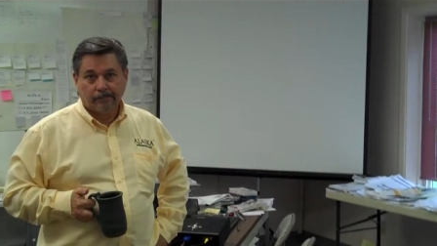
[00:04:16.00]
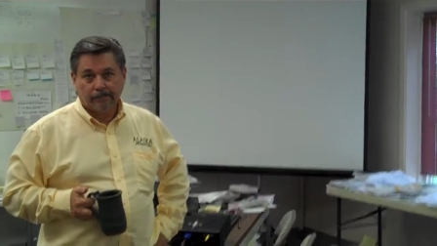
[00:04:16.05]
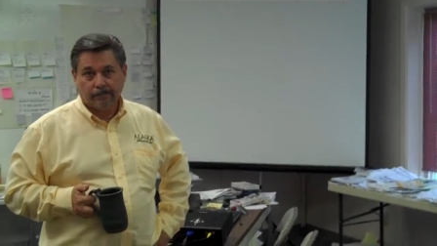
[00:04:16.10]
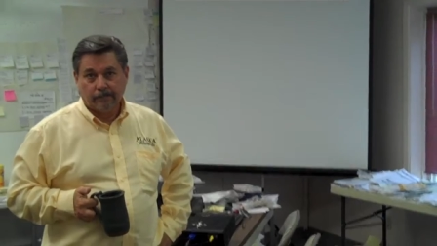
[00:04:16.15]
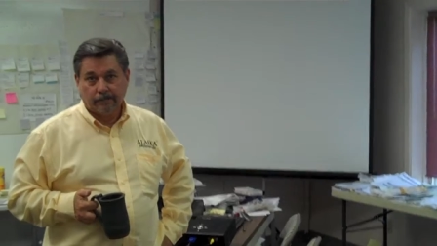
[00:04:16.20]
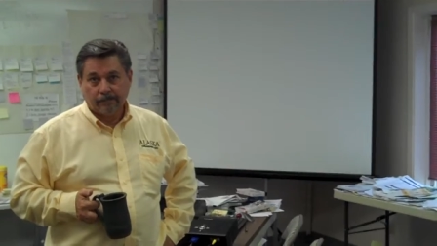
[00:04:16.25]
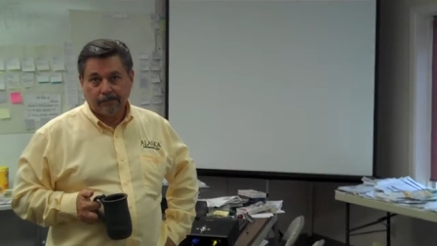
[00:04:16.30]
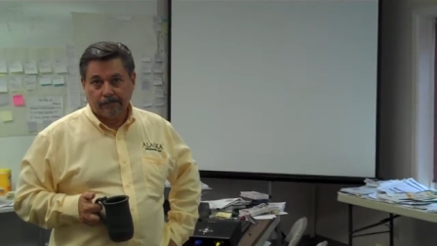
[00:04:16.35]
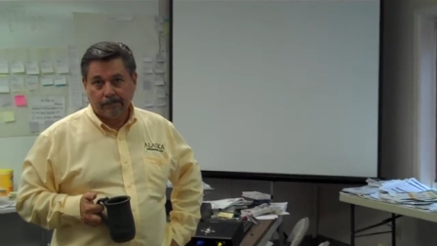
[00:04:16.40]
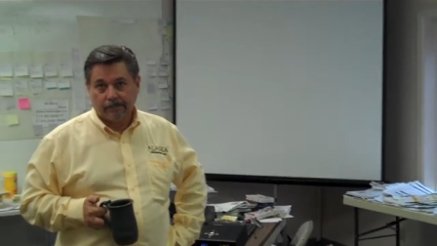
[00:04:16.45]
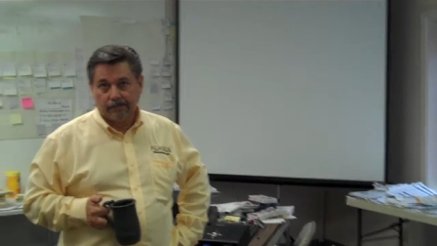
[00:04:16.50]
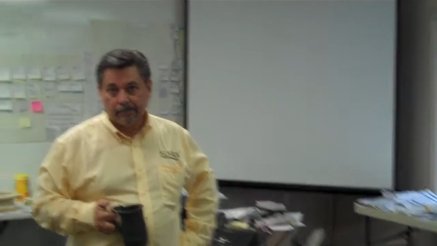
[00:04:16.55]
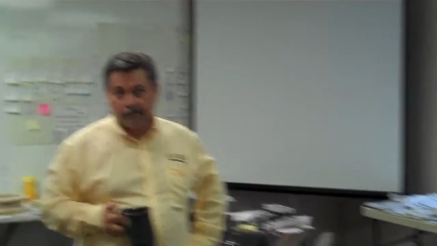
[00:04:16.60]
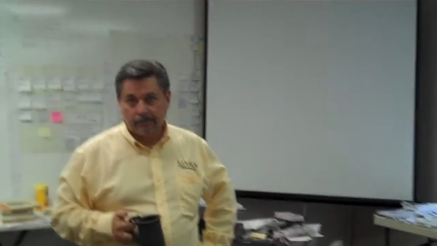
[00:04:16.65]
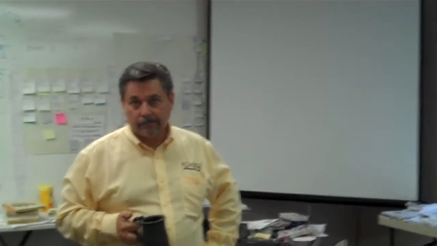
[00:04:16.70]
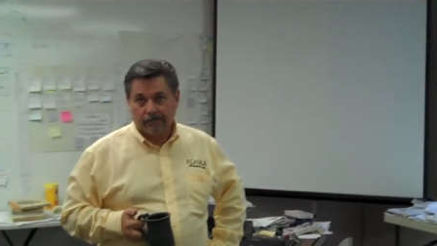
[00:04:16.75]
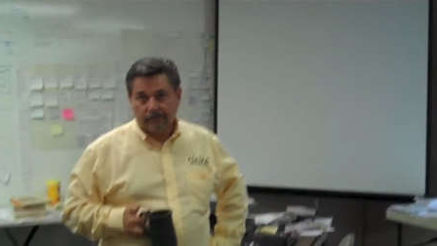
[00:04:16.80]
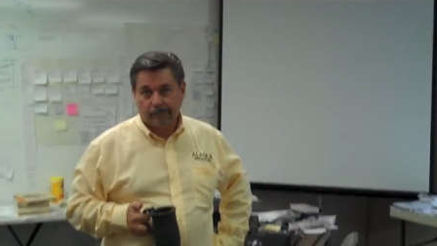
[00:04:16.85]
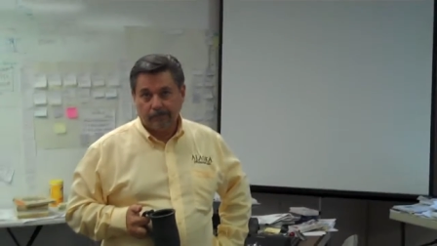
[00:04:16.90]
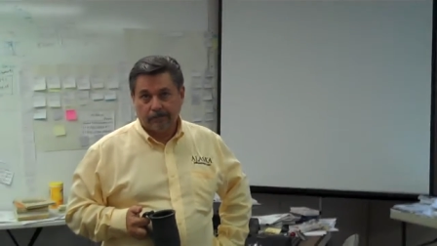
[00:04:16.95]
lower
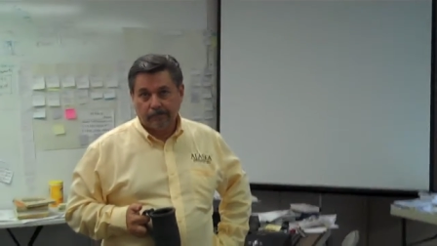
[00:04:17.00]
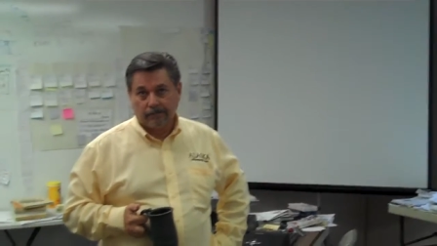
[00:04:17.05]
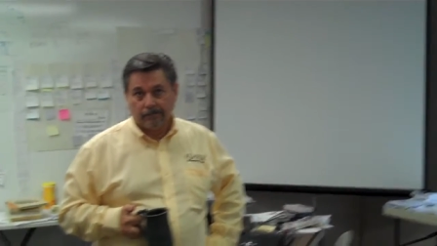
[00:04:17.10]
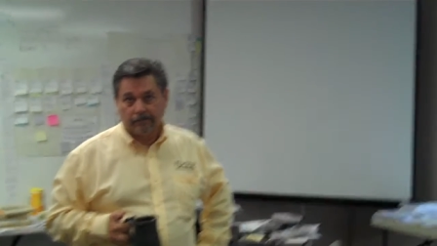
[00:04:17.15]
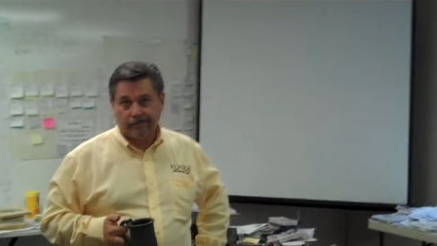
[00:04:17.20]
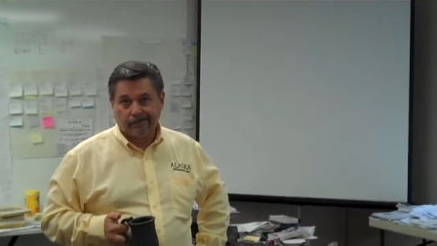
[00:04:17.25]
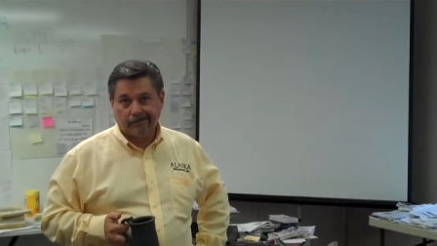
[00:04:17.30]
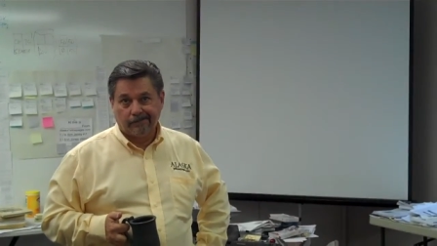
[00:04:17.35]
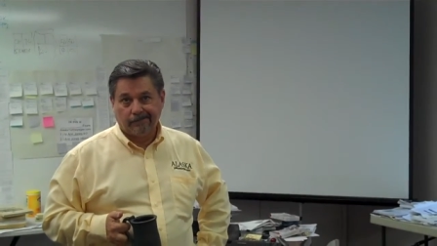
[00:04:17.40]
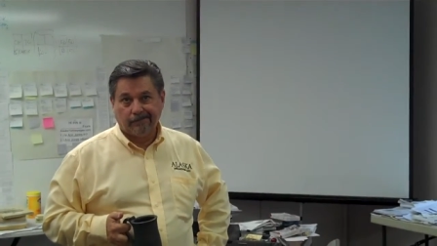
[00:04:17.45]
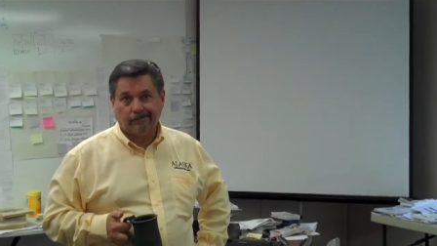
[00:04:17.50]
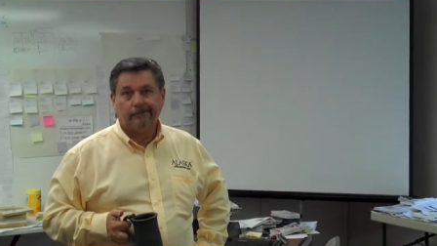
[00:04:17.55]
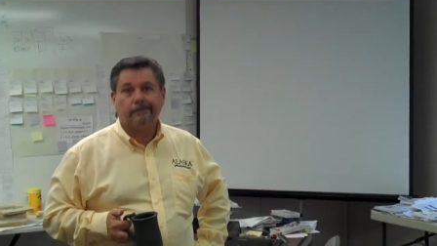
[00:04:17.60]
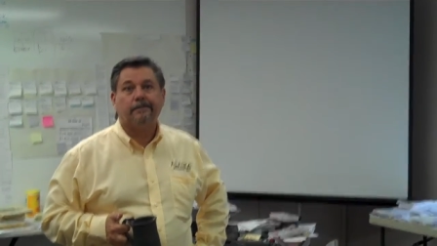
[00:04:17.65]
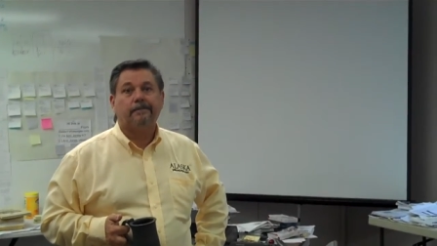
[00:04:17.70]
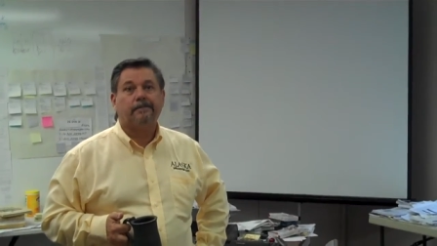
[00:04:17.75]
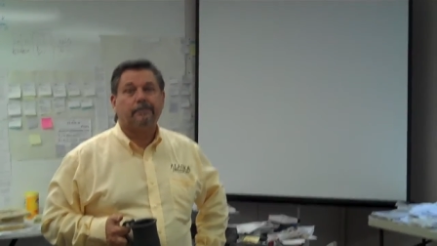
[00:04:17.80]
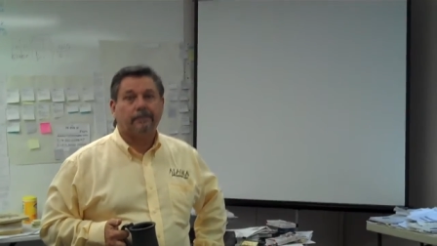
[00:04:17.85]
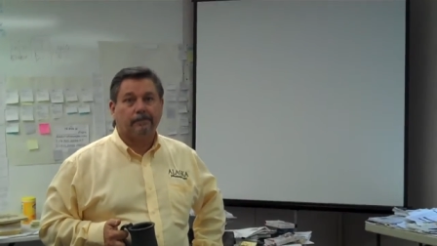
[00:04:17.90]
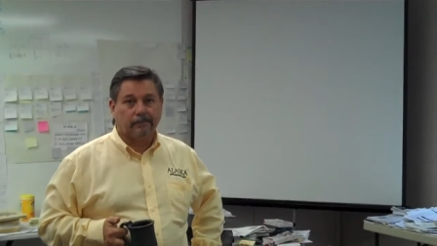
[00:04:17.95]
right hand
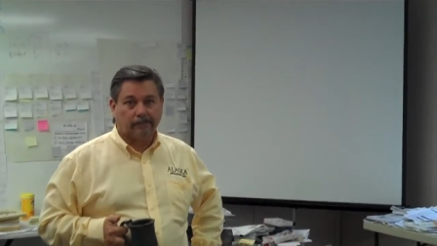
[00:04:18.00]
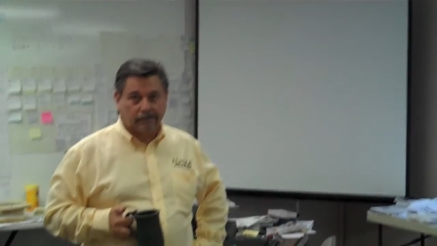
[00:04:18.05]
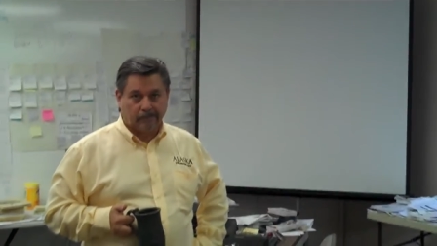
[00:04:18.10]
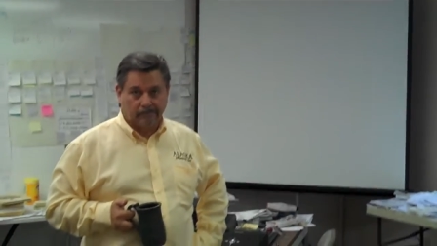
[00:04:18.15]
side, lower